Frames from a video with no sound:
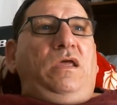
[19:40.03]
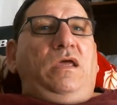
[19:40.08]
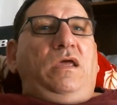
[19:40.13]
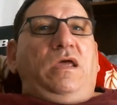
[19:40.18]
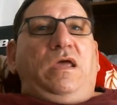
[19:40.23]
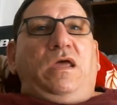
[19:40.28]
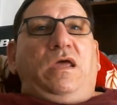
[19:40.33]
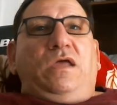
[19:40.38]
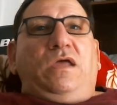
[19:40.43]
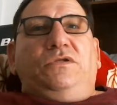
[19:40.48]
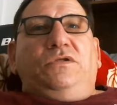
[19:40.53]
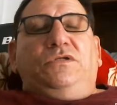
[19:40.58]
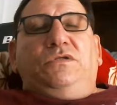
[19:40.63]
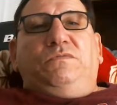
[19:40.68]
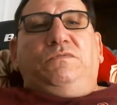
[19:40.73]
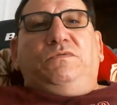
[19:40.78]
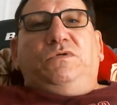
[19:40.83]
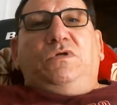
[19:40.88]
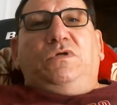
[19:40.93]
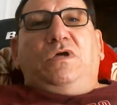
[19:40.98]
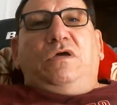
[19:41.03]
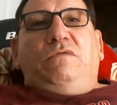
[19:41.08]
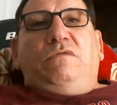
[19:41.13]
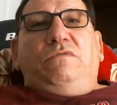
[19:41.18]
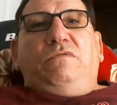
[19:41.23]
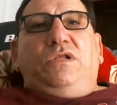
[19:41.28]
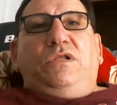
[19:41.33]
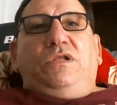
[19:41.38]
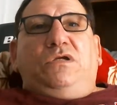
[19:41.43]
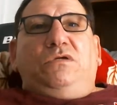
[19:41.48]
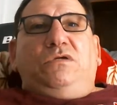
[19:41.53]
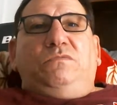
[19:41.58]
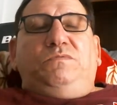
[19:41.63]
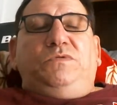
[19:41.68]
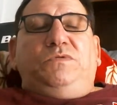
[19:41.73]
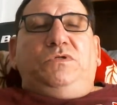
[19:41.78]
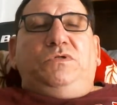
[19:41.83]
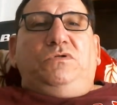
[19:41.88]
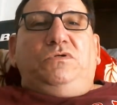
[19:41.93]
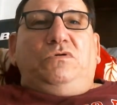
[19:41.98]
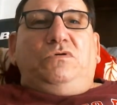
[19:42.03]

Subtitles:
And if you have any computer